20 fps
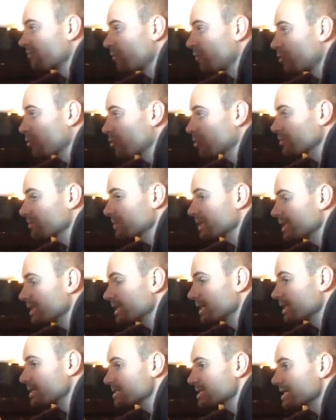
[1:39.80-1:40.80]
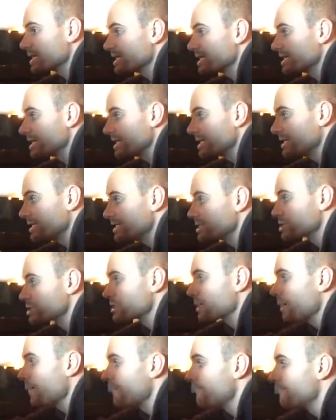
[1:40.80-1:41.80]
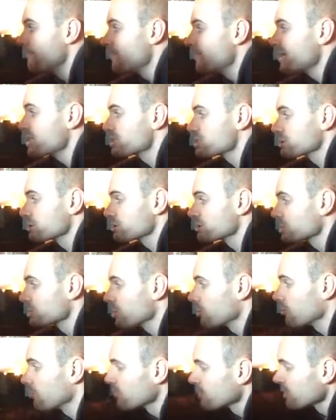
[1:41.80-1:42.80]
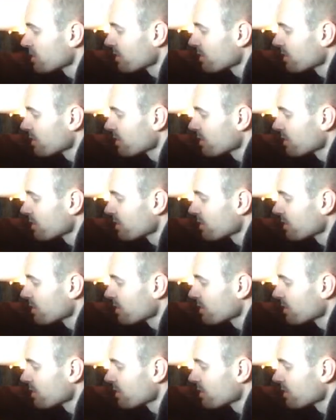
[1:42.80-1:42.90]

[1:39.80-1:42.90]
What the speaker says: 4 peanuts in each measure. So,